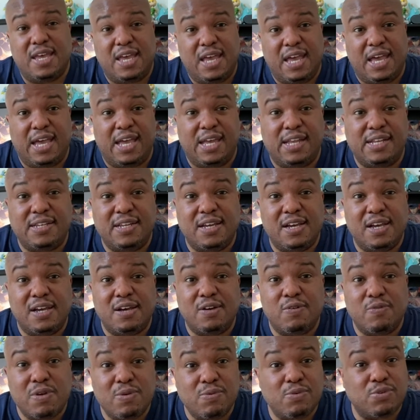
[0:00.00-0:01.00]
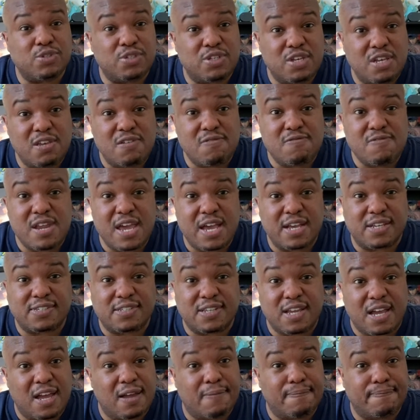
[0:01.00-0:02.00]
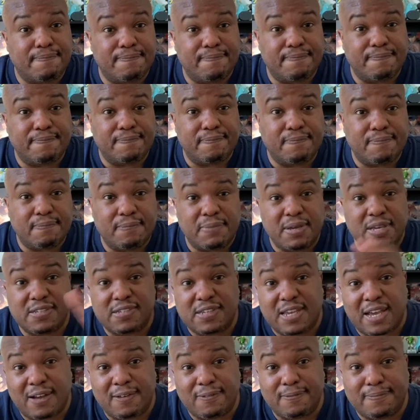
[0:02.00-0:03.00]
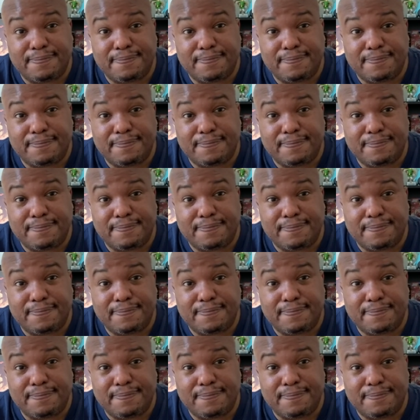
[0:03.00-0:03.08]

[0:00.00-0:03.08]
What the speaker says: And we will see you next time. Peace out.